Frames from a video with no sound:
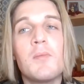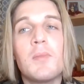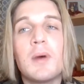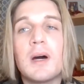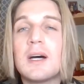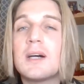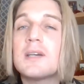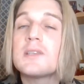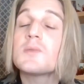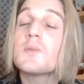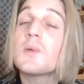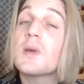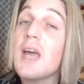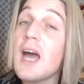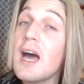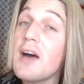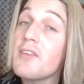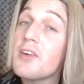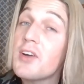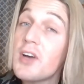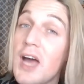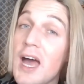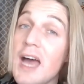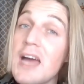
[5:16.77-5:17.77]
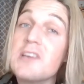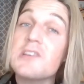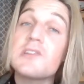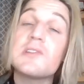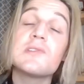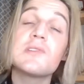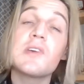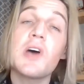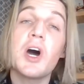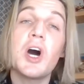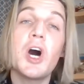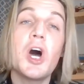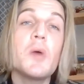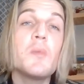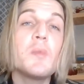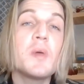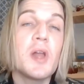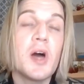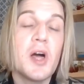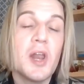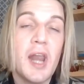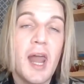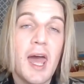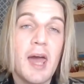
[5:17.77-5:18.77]
but we have her ashes at home
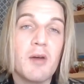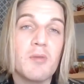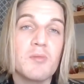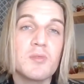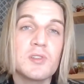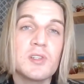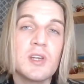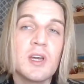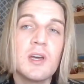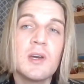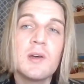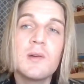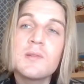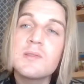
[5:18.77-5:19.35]
in our lounge.